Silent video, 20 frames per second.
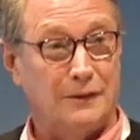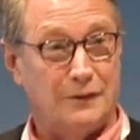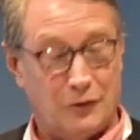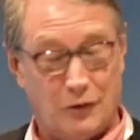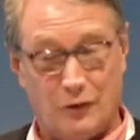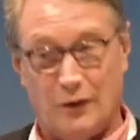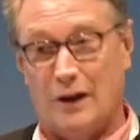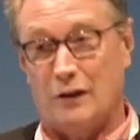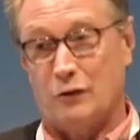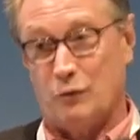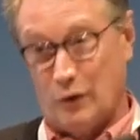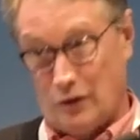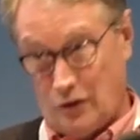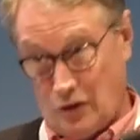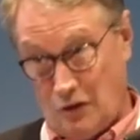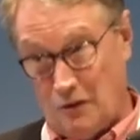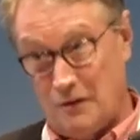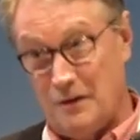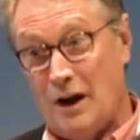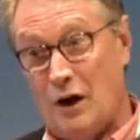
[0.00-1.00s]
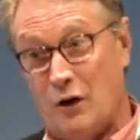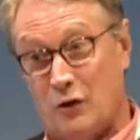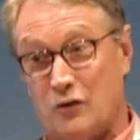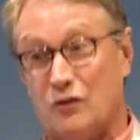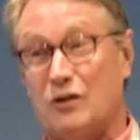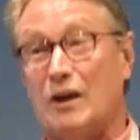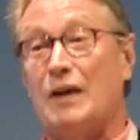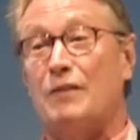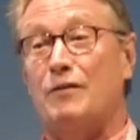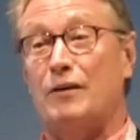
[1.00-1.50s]
So that's what's now
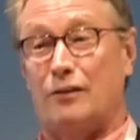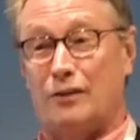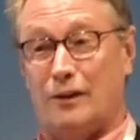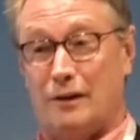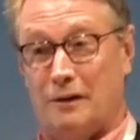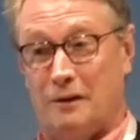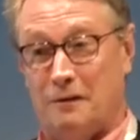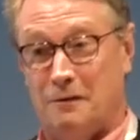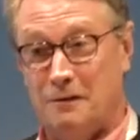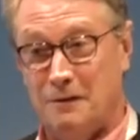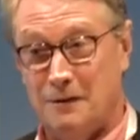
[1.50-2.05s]
saving the